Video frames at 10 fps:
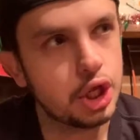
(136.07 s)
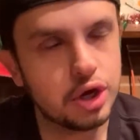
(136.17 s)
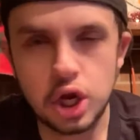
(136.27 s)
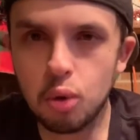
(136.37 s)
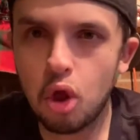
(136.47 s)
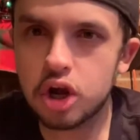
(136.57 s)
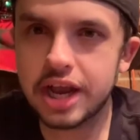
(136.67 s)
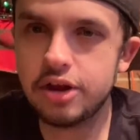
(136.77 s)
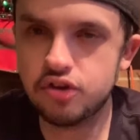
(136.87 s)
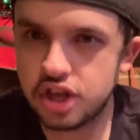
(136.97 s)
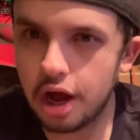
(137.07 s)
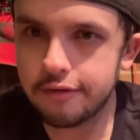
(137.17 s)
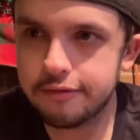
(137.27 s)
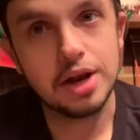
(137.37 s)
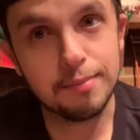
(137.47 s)
You can no longer get your
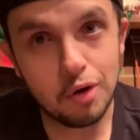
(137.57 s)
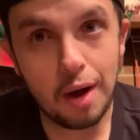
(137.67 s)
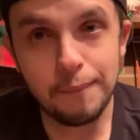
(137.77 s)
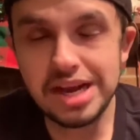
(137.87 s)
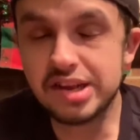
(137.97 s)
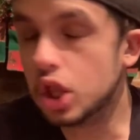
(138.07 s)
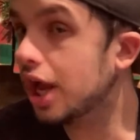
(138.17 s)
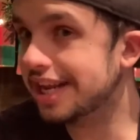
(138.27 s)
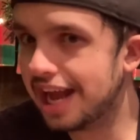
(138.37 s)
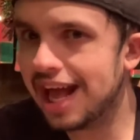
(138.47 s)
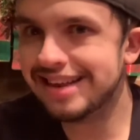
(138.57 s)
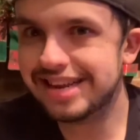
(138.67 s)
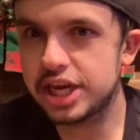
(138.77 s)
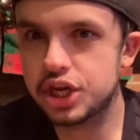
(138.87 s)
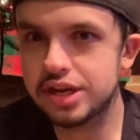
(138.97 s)
stuff. The problem is a lot of gas
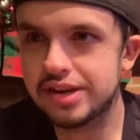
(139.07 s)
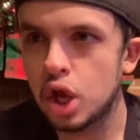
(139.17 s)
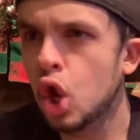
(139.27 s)
stations